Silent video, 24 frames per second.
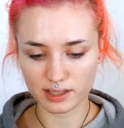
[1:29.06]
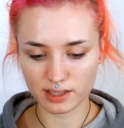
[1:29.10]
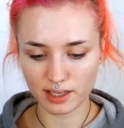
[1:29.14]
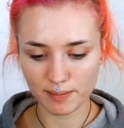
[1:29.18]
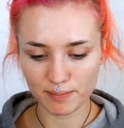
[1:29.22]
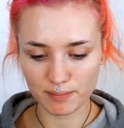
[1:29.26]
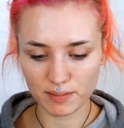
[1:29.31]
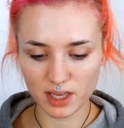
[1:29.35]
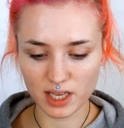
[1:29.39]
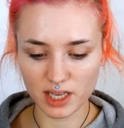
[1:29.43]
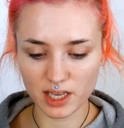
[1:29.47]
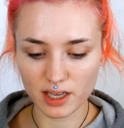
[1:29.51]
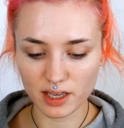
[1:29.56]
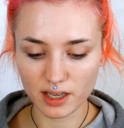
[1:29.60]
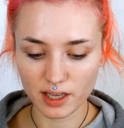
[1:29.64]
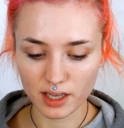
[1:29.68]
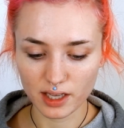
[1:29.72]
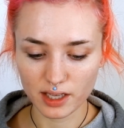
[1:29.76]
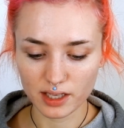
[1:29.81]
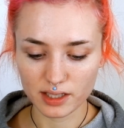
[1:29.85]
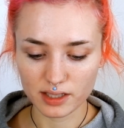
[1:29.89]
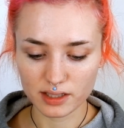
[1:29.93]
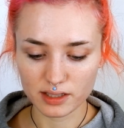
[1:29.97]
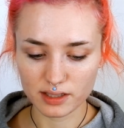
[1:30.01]
sent me
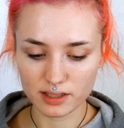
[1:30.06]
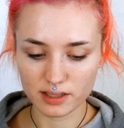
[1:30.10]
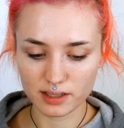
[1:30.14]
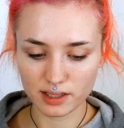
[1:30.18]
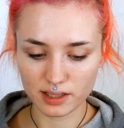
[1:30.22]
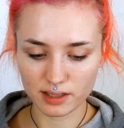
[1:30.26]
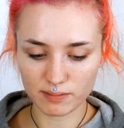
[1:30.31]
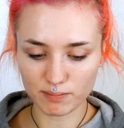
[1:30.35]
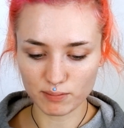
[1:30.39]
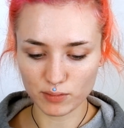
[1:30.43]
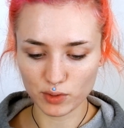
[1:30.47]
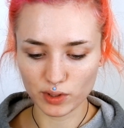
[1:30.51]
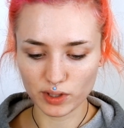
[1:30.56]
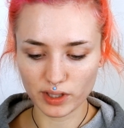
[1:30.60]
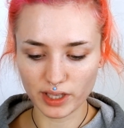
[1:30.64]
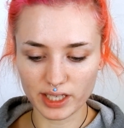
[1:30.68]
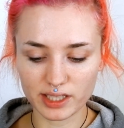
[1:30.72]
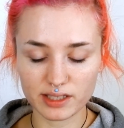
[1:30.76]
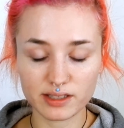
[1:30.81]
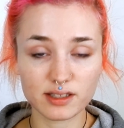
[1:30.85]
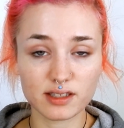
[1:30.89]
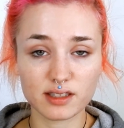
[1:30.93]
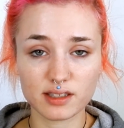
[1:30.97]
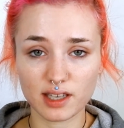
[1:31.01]
more
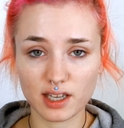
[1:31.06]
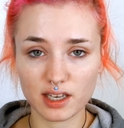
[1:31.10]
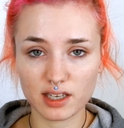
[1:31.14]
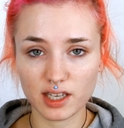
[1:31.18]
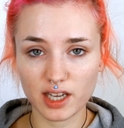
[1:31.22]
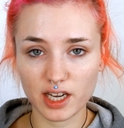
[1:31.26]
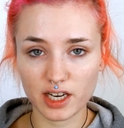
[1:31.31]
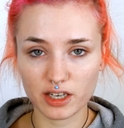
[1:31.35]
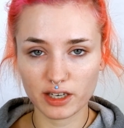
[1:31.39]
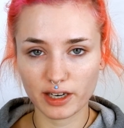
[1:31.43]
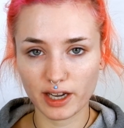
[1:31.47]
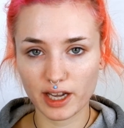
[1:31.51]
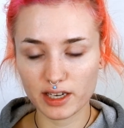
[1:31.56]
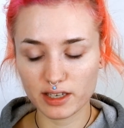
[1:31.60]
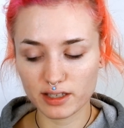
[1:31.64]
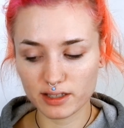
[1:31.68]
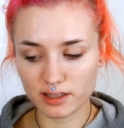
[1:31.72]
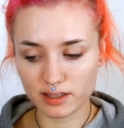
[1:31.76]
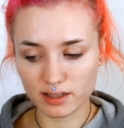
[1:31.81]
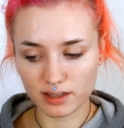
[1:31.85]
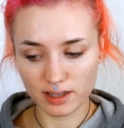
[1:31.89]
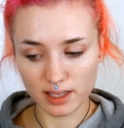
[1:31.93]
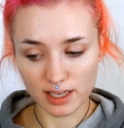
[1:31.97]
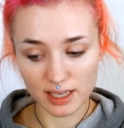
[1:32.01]
skincare kind of
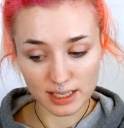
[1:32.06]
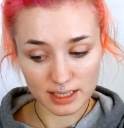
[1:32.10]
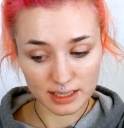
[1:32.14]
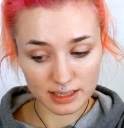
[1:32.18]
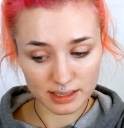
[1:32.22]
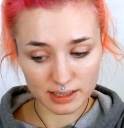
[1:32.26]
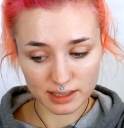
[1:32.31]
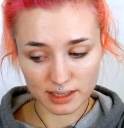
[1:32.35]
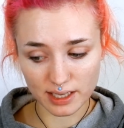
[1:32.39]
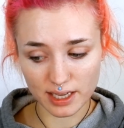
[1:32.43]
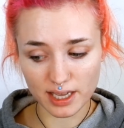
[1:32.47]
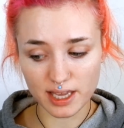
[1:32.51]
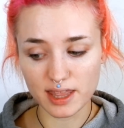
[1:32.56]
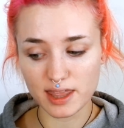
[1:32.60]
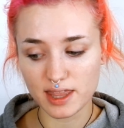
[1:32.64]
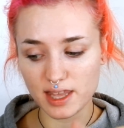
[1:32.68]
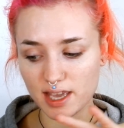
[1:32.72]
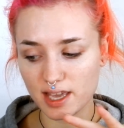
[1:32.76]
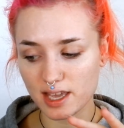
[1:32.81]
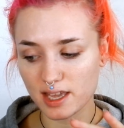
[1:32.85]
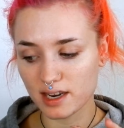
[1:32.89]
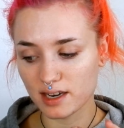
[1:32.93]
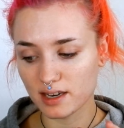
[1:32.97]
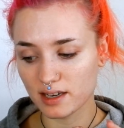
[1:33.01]
things, and
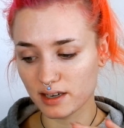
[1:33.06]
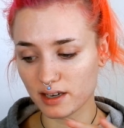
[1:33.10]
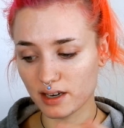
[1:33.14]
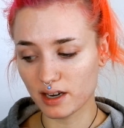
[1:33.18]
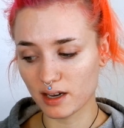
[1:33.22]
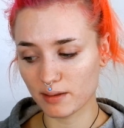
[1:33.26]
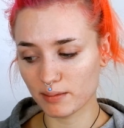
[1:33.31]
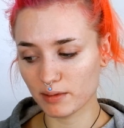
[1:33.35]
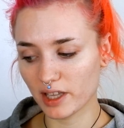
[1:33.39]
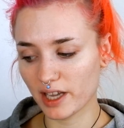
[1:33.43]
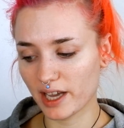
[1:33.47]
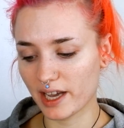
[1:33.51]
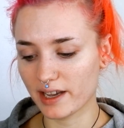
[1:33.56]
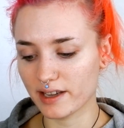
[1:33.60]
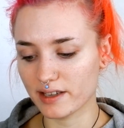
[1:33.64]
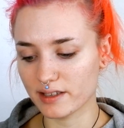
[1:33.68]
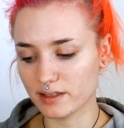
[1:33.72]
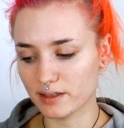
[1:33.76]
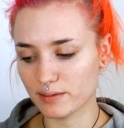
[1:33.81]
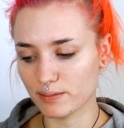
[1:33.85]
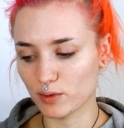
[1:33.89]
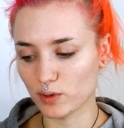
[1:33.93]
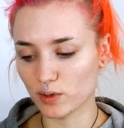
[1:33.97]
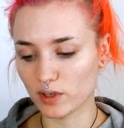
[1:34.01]
then Nabla
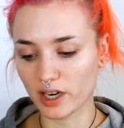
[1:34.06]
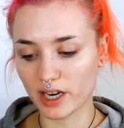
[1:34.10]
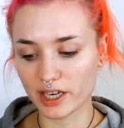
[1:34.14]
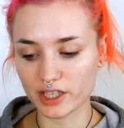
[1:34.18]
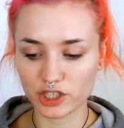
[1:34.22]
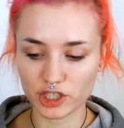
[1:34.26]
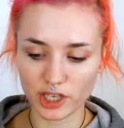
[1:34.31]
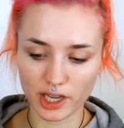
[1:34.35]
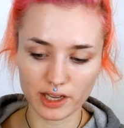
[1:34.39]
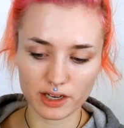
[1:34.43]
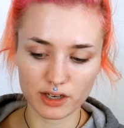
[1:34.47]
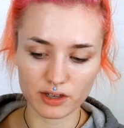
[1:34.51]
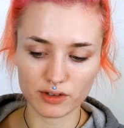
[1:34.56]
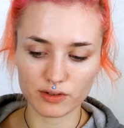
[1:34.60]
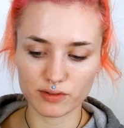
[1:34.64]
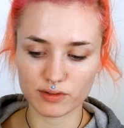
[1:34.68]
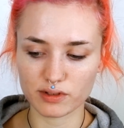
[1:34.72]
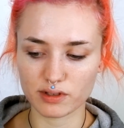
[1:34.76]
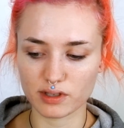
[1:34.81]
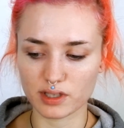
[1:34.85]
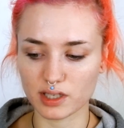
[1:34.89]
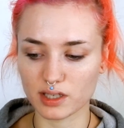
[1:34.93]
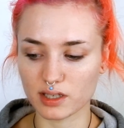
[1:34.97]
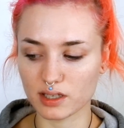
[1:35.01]
has more
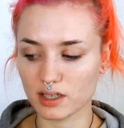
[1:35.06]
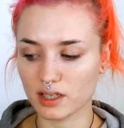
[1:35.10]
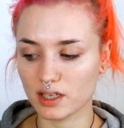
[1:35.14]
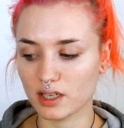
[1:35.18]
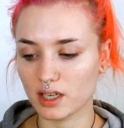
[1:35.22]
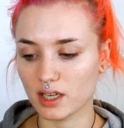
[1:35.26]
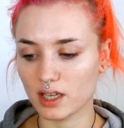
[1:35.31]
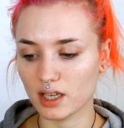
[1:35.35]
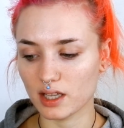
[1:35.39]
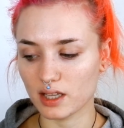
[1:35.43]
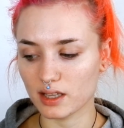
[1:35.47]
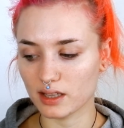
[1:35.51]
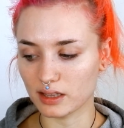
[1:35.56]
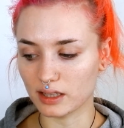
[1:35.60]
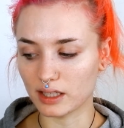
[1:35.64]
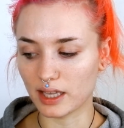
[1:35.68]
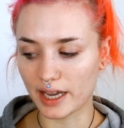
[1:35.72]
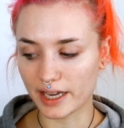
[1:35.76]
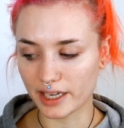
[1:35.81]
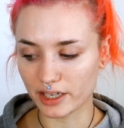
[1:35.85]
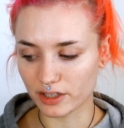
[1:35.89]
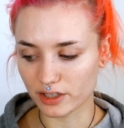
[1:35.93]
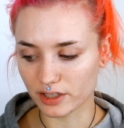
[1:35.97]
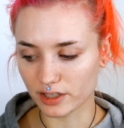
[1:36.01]
eyeshadows and
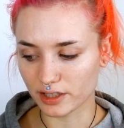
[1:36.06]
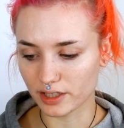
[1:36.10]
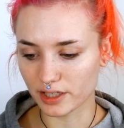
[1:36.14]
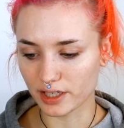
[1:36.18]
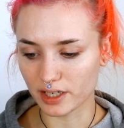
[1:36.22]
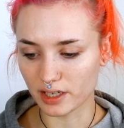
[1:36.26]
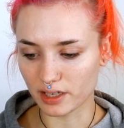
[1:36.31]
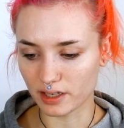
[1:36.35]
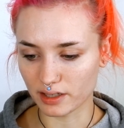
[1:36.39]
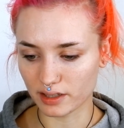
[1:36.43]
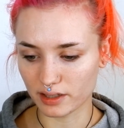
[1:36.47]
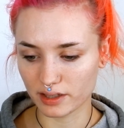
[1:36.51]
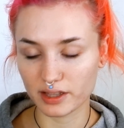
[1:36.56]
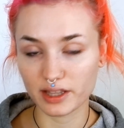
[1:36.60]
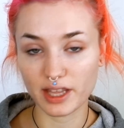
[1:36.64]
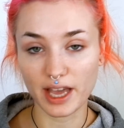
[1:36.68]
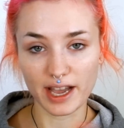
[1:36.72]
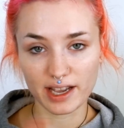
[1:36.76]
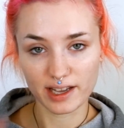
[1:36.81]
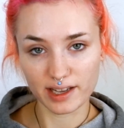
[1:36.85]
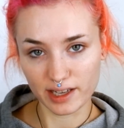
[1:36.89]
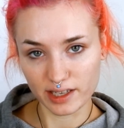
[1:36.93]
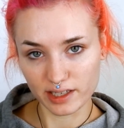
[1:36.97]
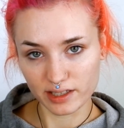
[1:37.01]
liner and
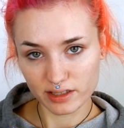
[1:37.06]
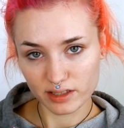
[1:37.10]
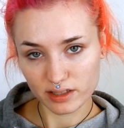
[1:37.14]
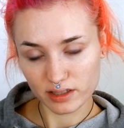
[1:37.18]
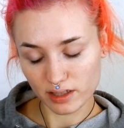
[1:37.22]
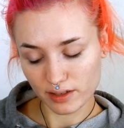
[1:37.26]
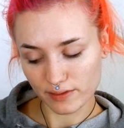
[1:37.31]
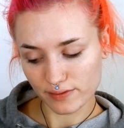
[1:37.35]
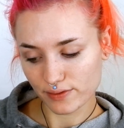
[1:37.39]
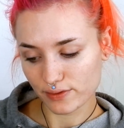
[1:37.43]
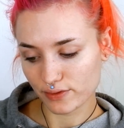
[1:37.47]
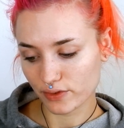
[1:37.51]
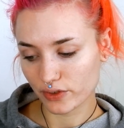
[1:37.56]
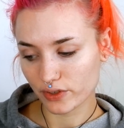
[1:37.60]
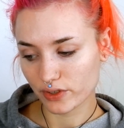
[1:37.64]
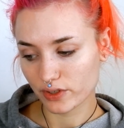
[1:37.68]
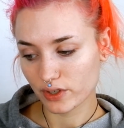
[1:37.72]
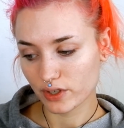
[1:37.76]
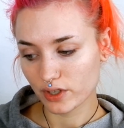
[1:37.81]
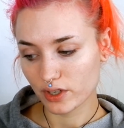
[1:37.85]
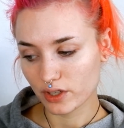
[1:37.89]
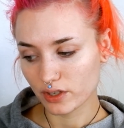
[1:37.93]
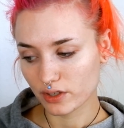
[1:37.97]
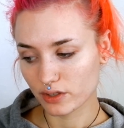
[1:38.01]
that kind of stuff.
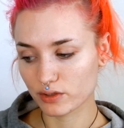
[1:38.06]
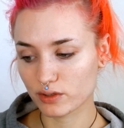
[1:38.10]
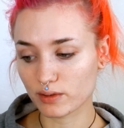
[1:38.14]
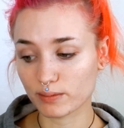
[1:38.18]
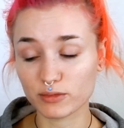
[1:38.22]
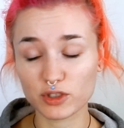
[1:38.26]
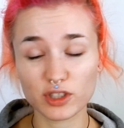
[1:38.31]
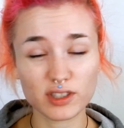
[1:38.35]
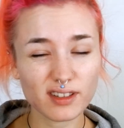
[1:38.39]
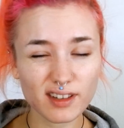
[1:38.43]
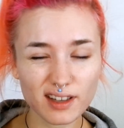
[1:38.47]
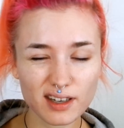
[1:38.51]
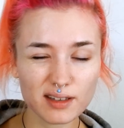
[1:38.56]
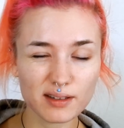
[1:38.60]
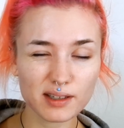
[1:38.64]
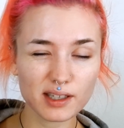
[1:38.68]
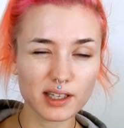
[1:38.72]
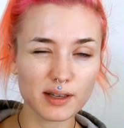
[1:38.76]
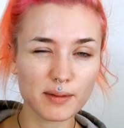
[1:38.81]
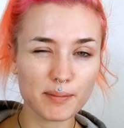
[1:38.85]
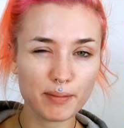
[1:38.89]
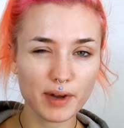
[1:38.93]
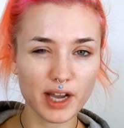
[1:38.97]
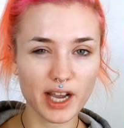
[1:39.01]
So I'm just gonna
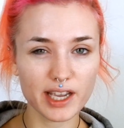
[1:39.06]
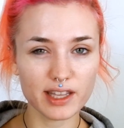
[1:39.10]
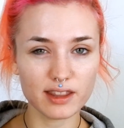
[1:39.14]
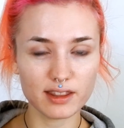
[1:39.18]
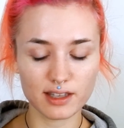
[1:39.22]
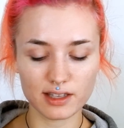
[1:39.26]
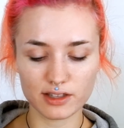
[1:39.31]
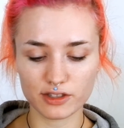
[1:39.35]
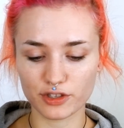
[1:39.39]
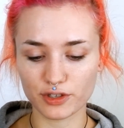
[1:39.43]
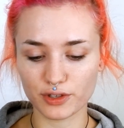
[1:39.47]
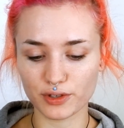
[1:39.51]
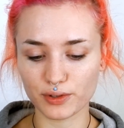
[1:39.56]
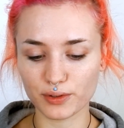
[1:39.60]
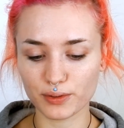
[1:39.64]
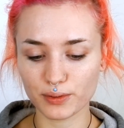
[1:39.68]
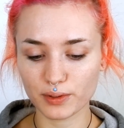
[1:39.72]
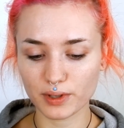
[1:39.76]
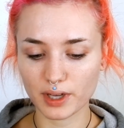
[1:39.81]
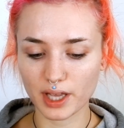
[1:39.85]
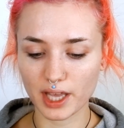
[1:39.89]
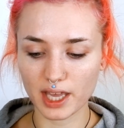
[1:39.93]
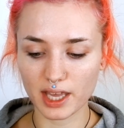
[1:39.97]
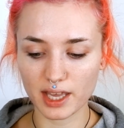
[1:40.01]
combine the
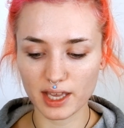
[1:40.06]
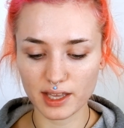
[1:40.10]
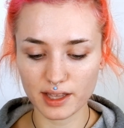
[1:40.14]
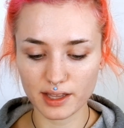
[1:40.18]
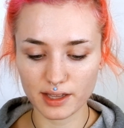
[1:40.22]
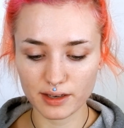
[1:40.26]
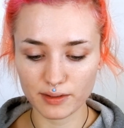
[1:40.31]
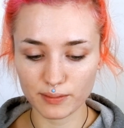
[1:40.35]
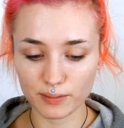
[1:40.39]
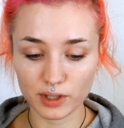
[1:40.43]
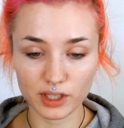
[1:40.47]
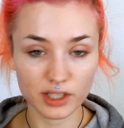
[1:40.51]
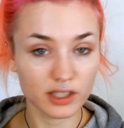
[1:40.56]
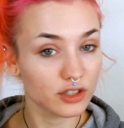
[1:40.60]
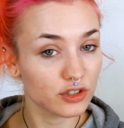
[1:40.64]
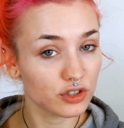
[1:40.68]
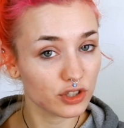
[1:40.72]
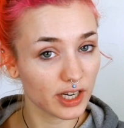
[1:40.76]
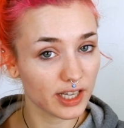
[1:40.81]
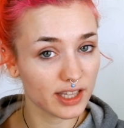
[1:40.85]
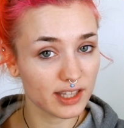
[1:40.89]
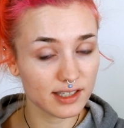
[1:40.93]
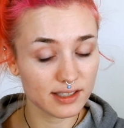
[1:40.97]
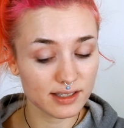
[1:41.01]
two and we're gonna
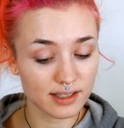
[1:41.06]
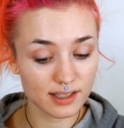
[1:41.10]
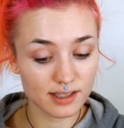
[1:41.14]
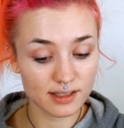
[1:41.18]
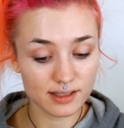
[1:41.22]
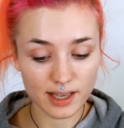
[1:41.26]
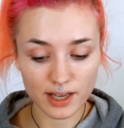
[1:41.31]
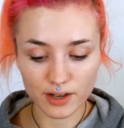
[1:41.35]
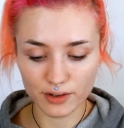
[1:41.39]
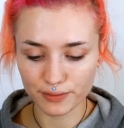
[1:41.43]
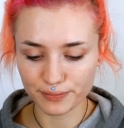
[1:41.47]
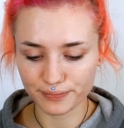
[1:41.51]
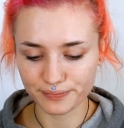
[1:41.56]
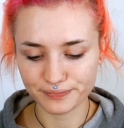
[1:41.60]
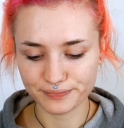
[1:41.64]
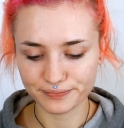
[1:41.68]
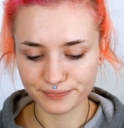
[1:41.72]
try these things out.